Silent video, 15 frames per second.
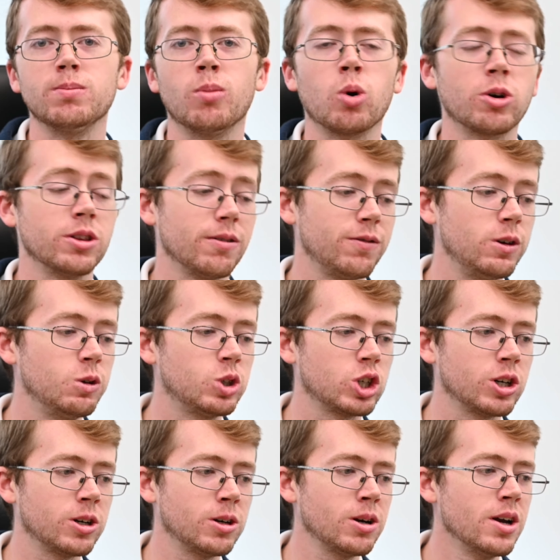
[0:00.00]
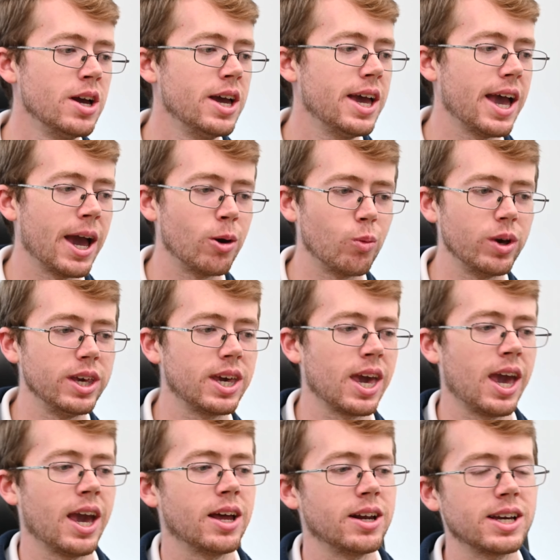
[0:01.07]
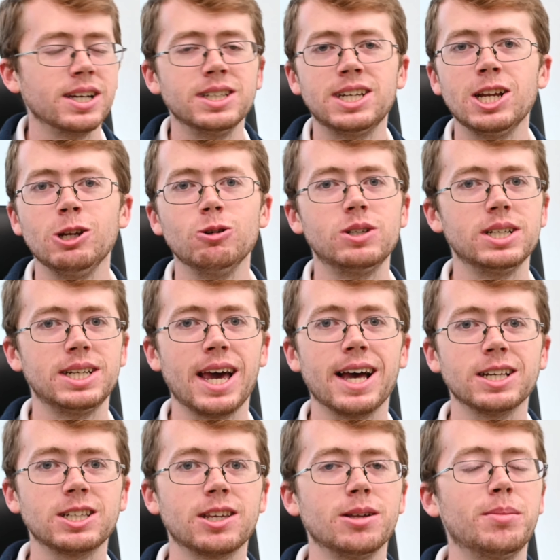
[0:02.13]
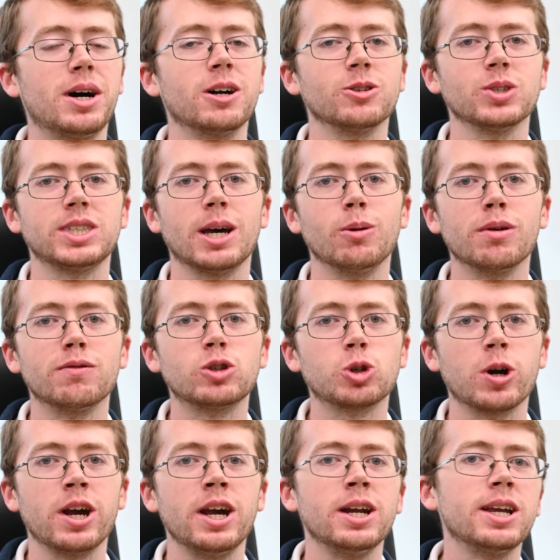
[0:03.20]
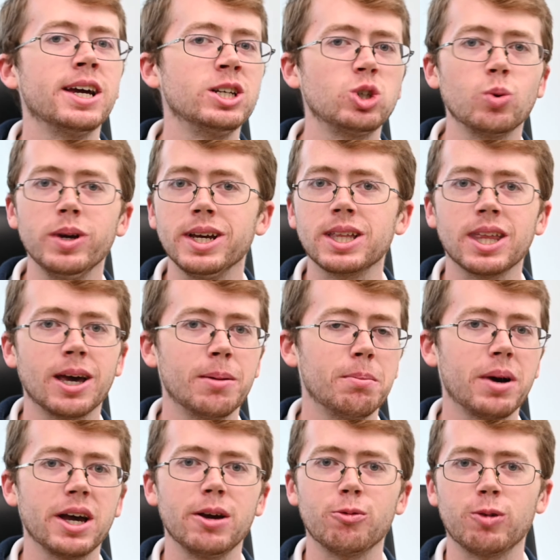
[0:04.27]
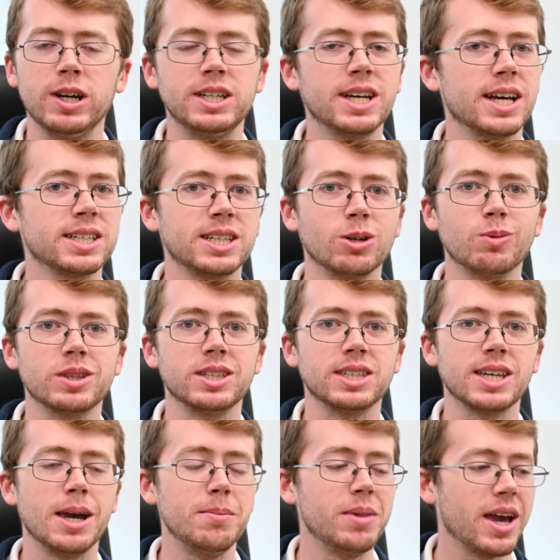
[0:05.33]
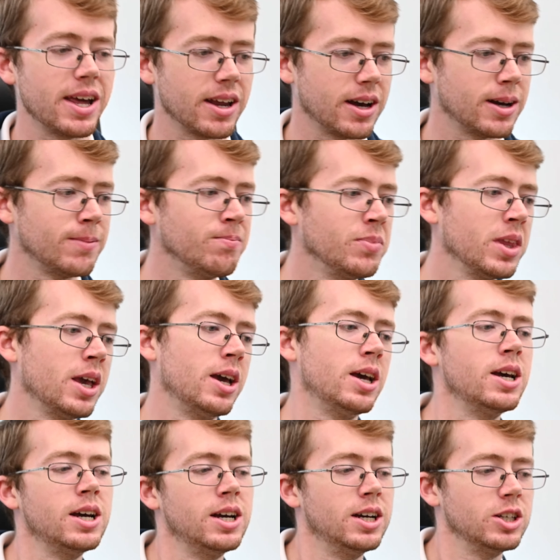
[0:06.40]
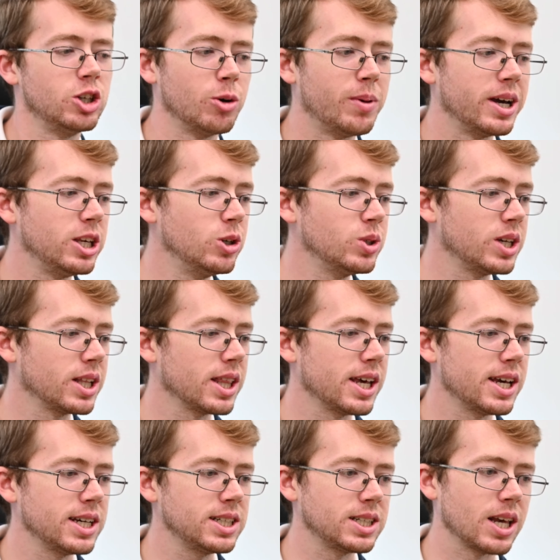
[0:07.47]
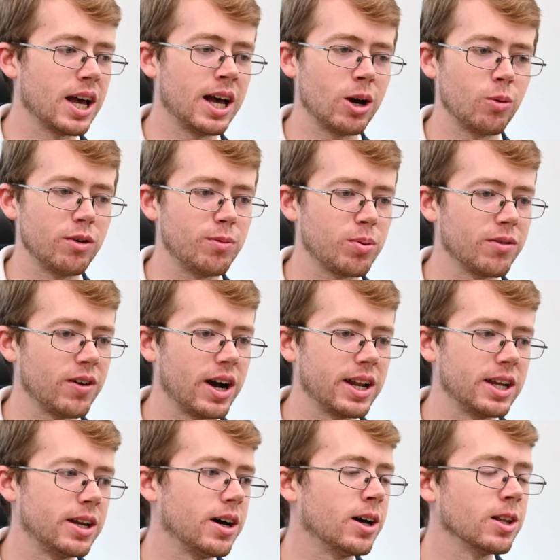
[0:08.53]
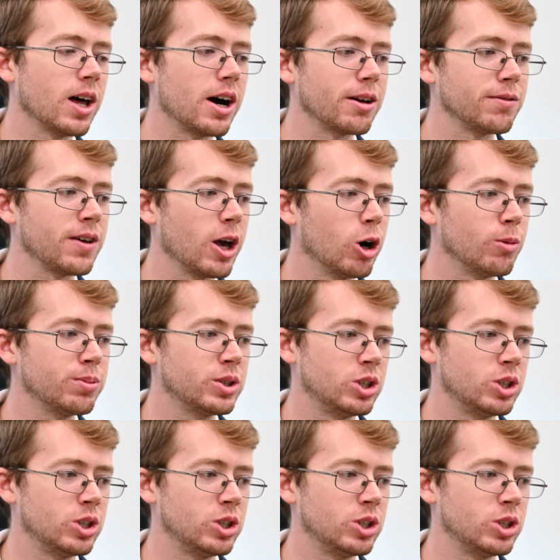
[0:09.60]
more in the future, and we can continue to test the models that we've trained and tweak them by retesting with the same data. So by using this, we've provided a lot of help